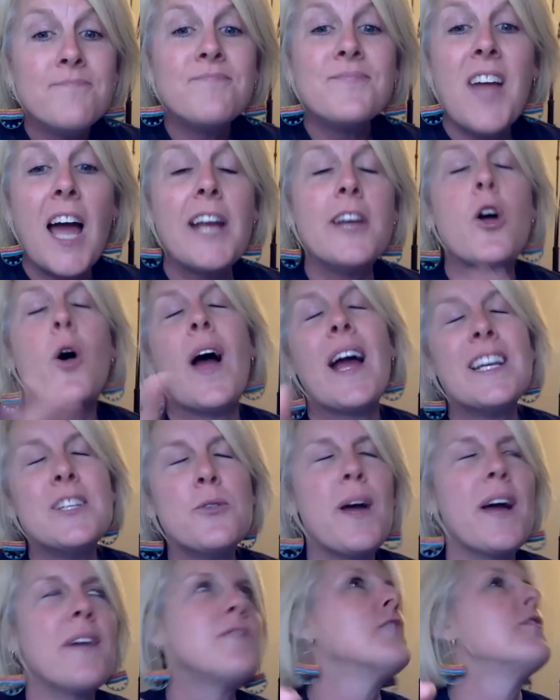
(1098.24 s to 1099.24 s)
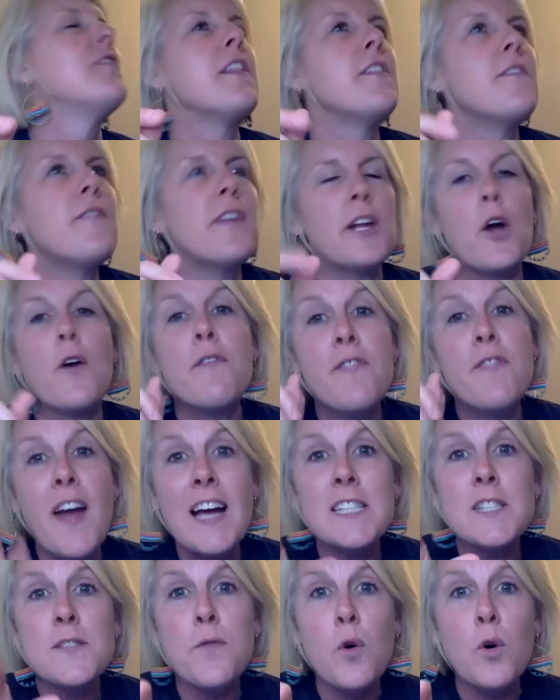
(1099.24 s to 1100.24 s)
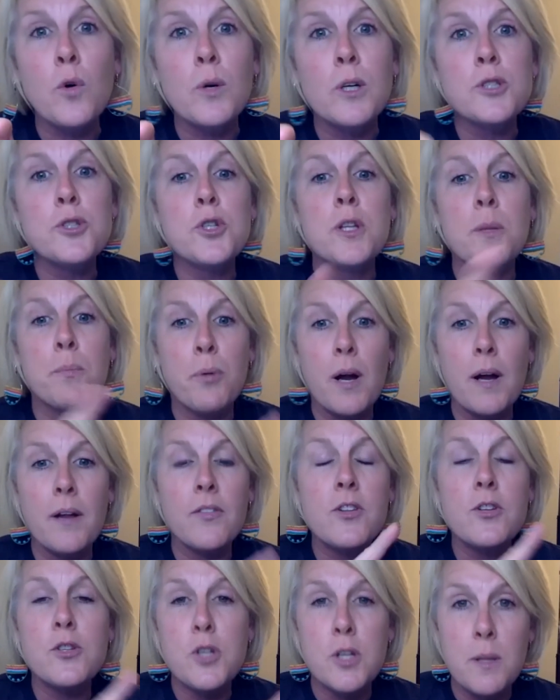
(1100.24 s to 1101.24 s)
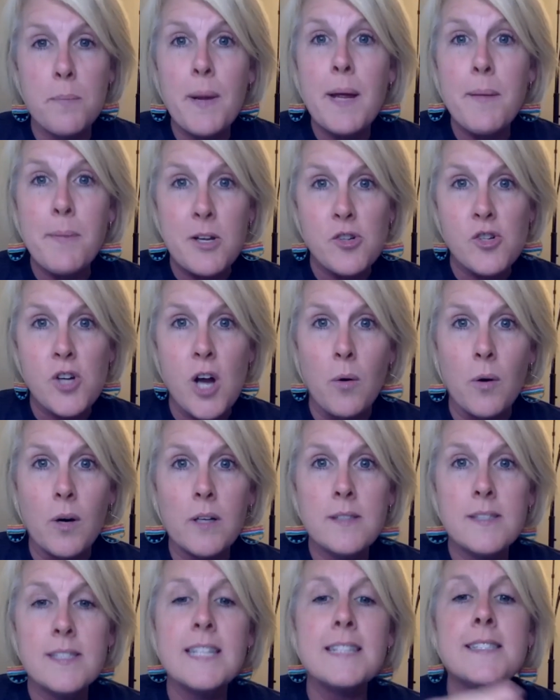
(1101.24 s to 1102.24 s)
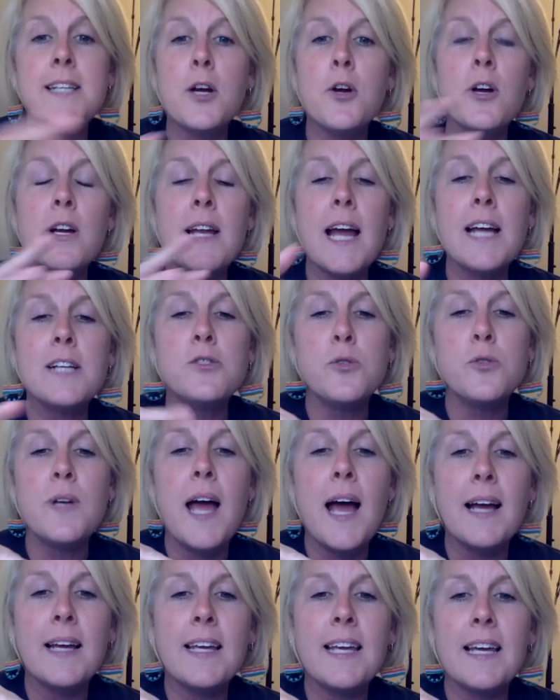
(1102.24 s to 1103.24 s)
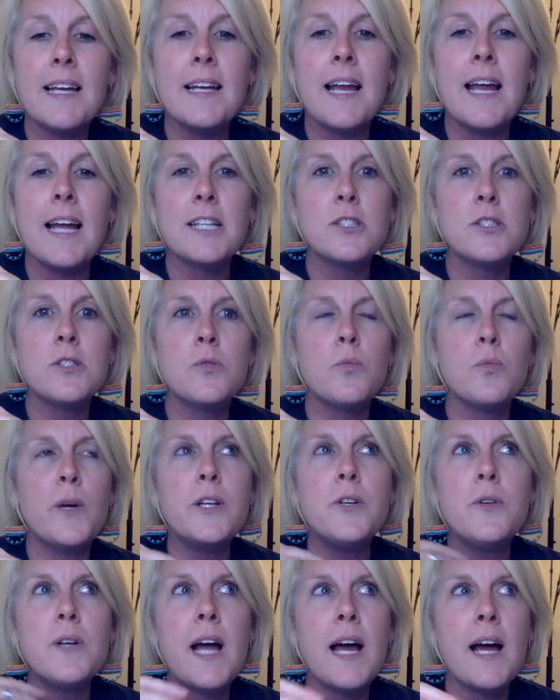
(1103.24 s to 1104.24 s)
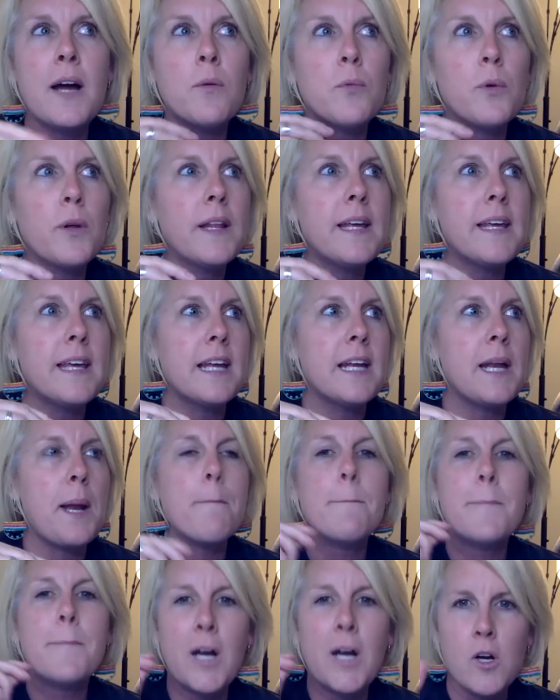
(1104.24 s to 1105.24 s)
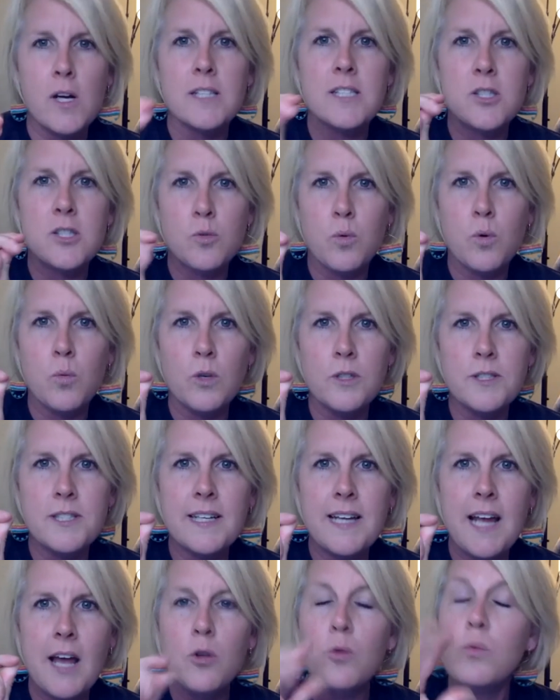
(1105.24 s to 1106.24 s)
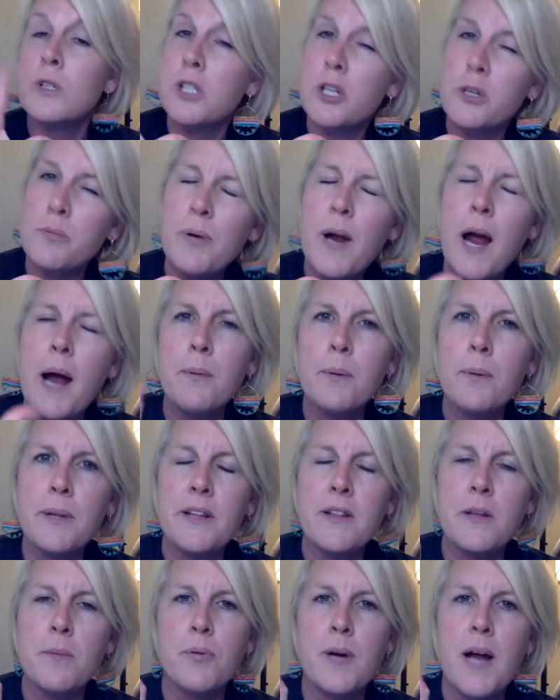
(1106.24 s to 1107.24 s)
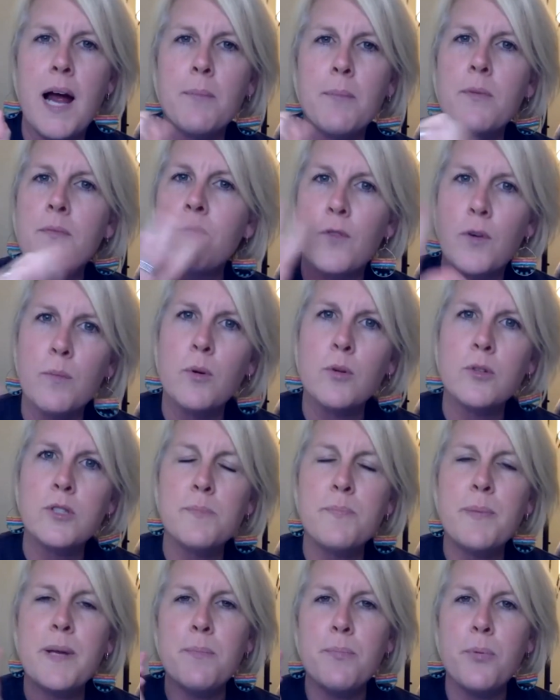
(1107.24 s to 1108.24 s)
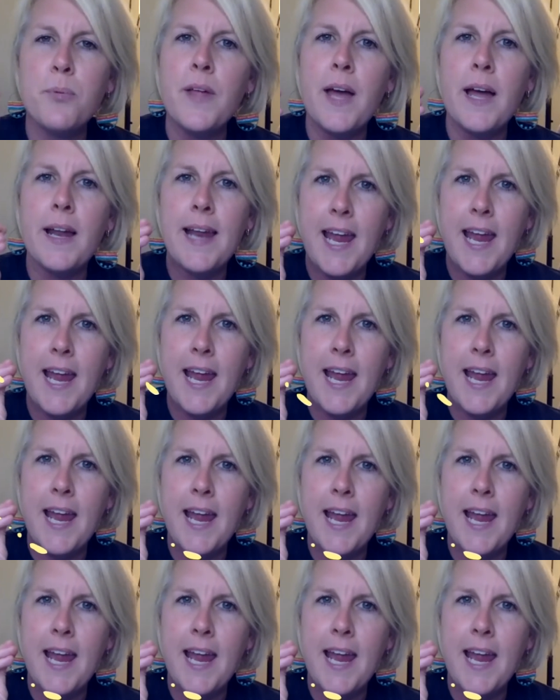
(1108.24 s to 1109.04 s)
I know, I do have to find the video. Fast forward to the baby shower. See, Tara and I do not get, we do not really get embarrassed when we're together, which is probably the problem for most people that hang with